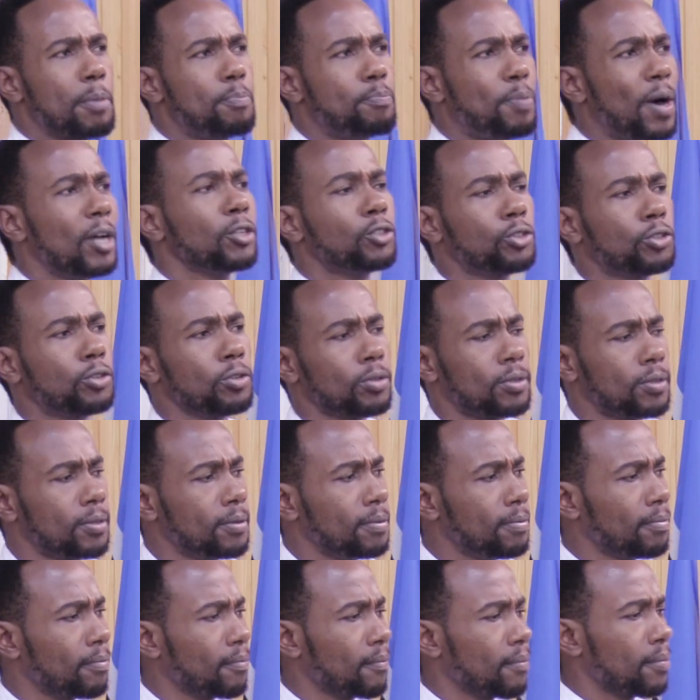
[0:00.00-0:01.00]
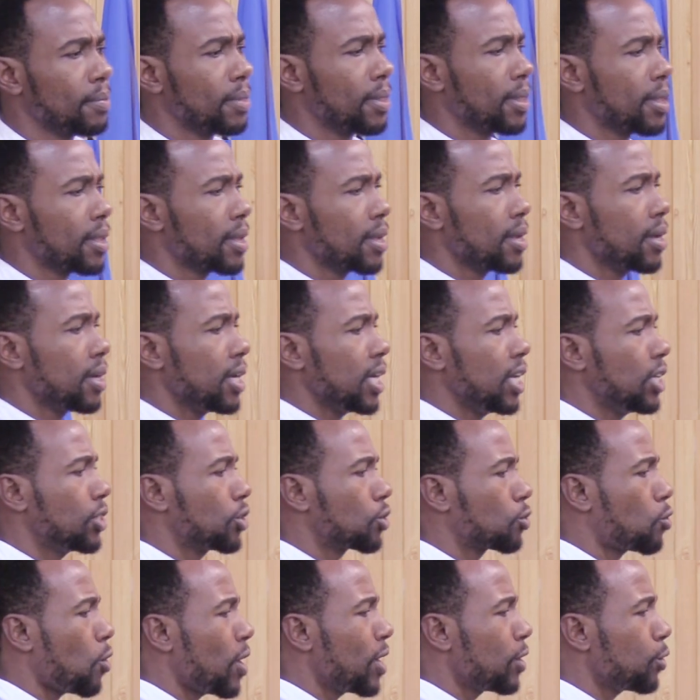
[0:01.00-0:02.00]
person
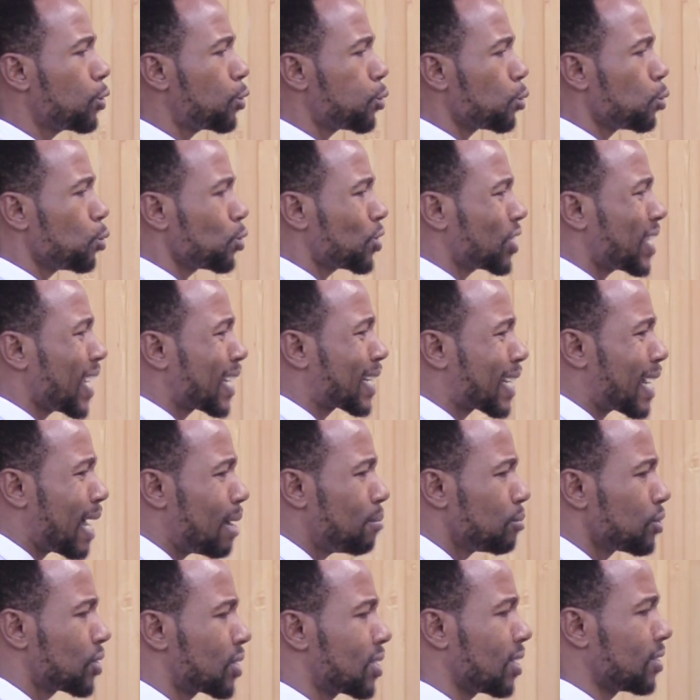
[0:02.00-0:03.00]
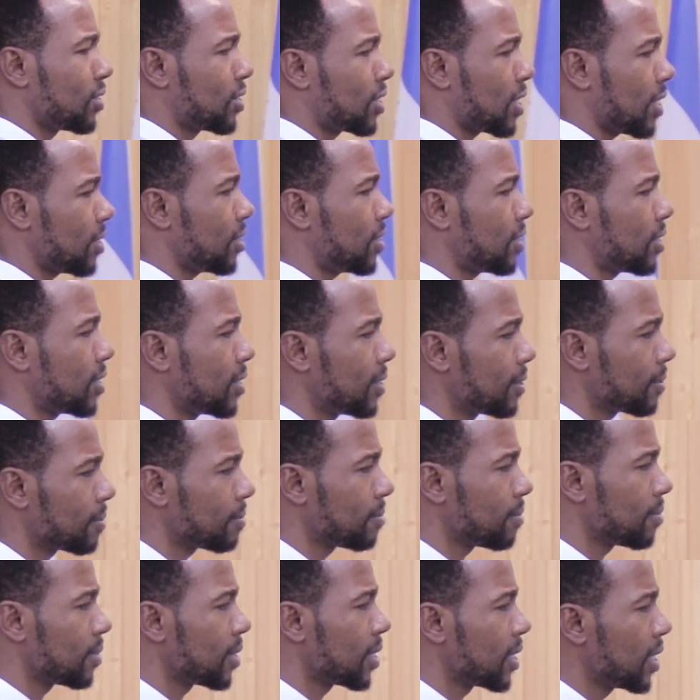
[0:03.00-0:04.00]
is going through circumstances,
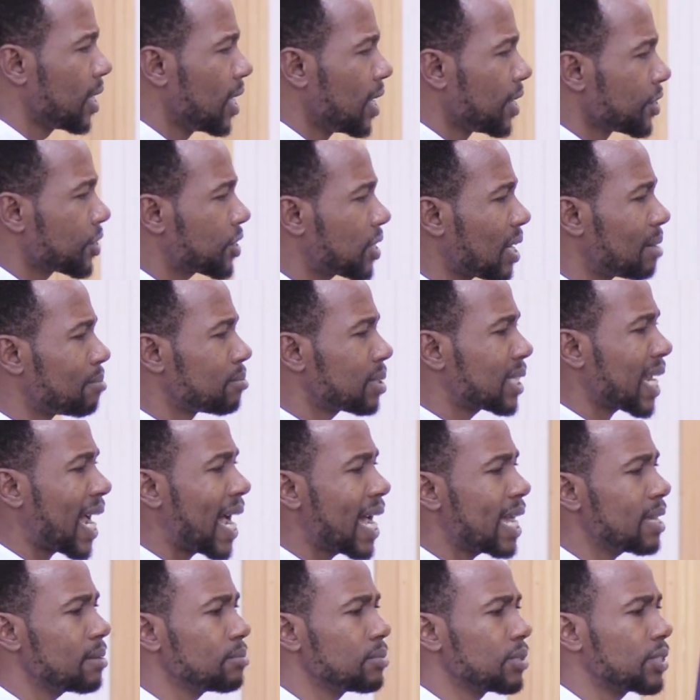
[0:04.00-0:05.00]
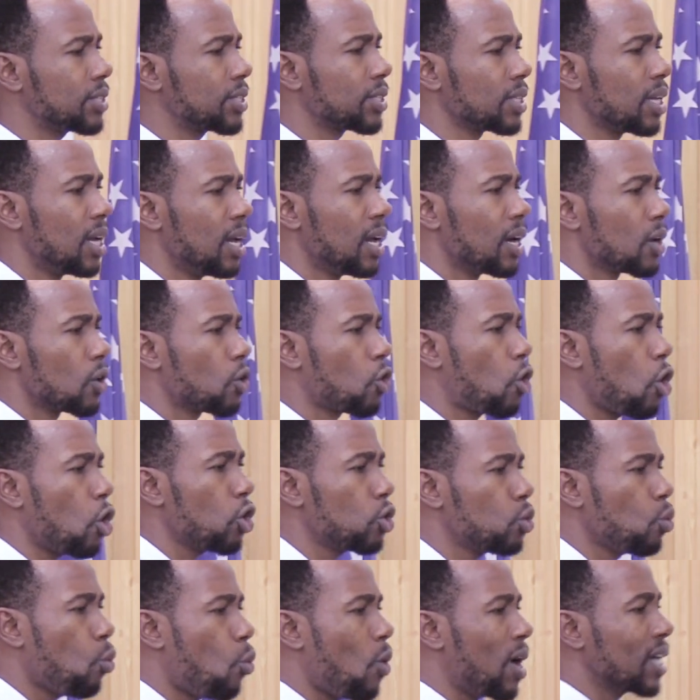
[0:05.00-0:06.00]
sometimes
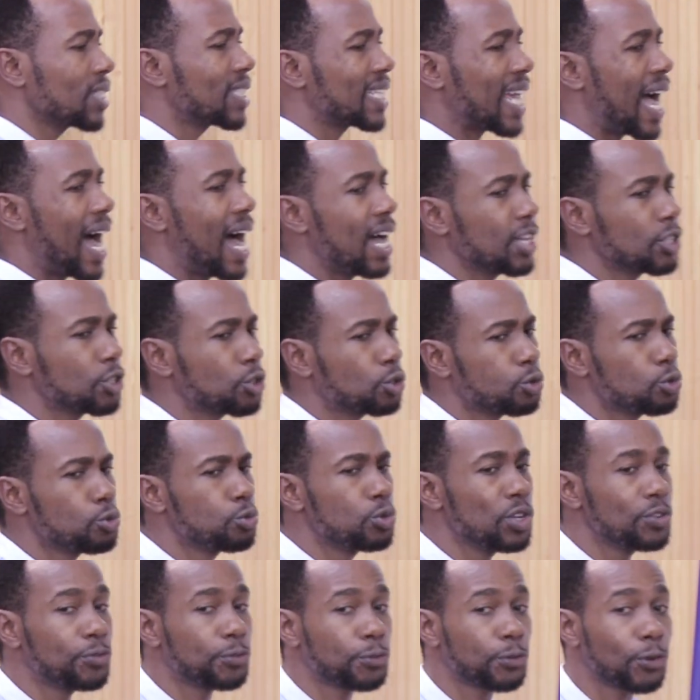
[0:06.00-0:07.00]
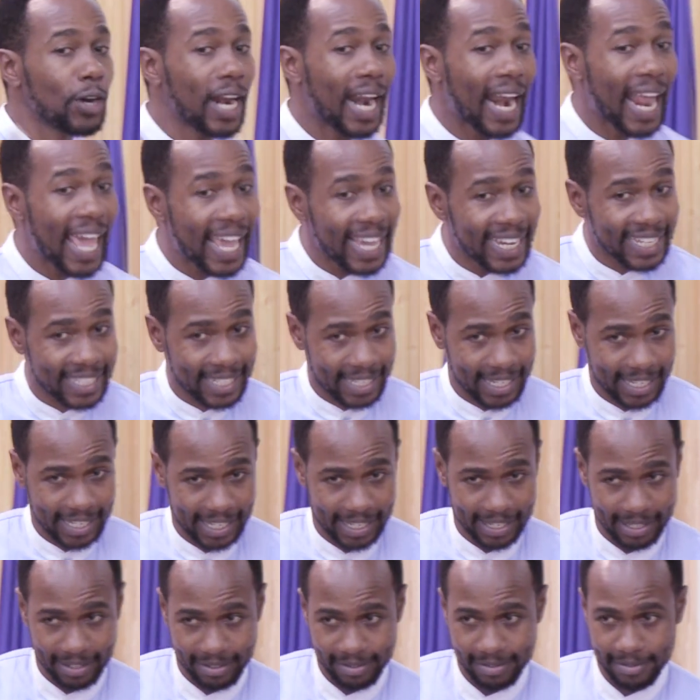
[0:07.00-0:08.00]
God wants us to
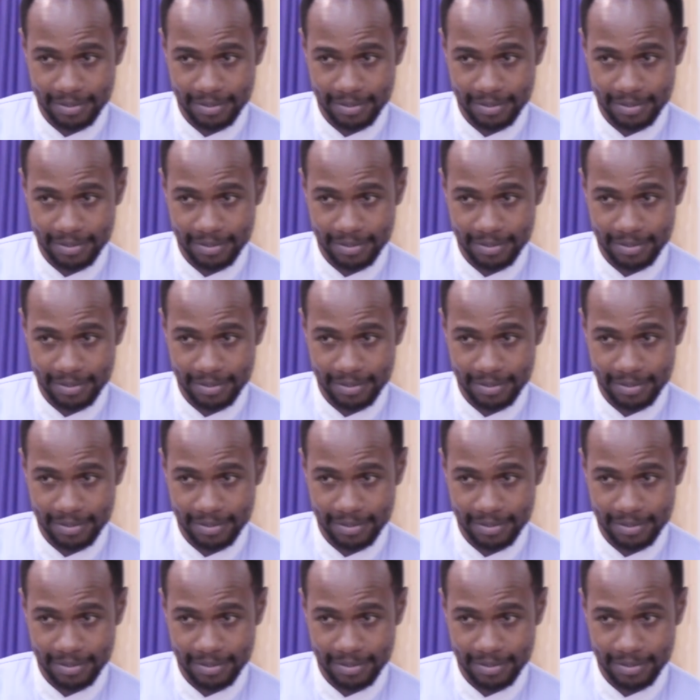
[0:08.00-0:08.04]
reflect